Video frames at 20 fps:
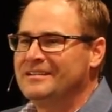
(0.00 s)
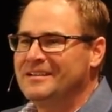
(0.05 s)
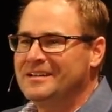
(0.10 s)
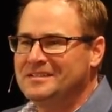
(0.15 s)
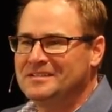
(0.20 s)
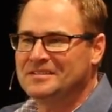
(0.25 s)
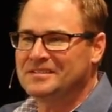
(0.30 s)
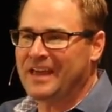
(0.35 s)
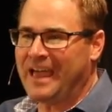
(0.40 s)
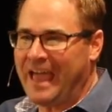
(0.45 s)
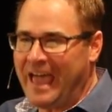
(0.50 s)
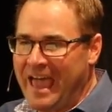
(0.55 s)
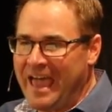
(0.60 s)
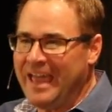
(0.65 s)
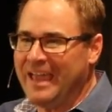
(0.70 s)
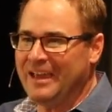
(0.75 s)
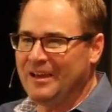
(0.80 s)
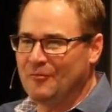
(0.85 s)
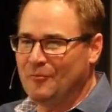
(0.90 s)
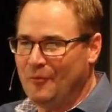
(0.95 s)
Let's say,
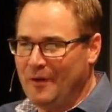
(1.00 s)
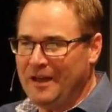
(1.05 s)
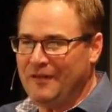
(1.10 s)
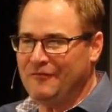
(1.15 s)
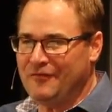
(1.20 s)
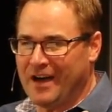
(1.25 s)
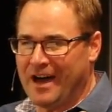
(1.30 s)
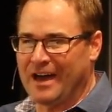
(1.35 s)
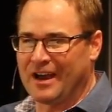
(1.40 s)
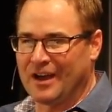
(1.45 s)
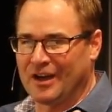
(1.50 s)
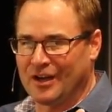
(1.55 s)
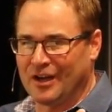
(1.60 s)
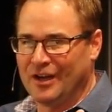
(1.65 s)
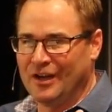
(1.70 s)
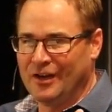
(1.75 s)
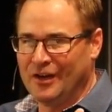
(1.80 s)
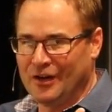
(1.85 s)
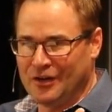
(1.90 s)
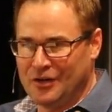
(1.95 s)
hey, we've got a
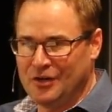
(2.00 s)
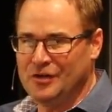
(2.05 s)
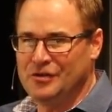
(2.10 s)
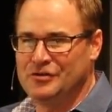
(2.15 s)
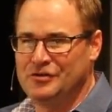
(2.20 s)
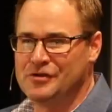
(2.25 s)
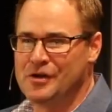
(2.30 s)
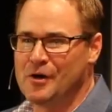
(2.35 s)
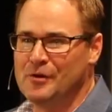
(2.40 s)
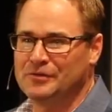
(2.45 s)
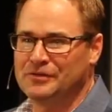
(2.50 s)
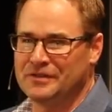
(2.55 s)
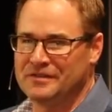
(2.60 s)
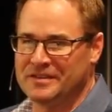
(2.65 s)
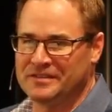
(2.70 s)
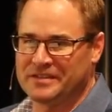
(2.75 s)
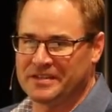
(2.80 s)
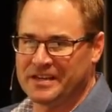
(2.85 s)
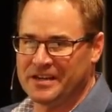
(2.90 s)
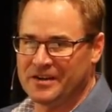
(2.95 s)
good dose of
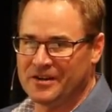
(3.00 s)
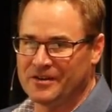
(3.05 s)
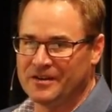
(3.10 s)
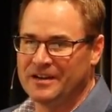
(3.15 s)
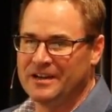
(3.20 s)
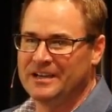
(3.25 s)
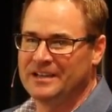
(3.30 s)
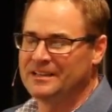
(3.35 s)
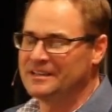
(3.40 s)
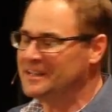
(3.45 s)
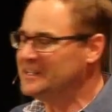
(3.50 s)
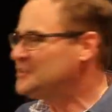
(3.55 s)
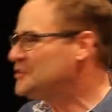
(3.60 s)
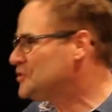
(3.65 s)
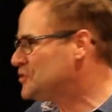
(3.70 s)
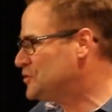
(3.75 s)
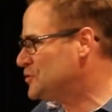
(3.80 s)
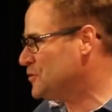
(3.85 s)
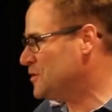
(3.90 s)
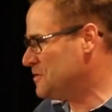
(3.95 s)
this here. Let's
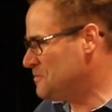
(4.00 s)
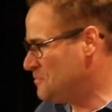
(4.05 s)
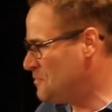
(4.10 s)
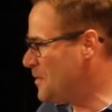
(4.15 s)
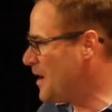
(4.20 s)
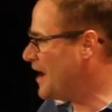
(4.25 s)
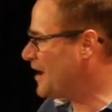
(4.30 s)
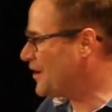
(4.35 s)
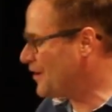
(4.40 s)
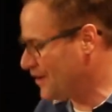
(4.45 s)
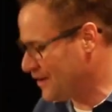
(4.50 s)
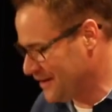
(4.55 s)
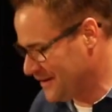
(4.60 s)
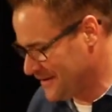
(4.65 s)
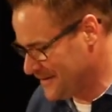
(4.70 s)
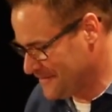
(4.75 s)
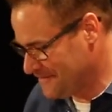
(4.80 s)
just do it better.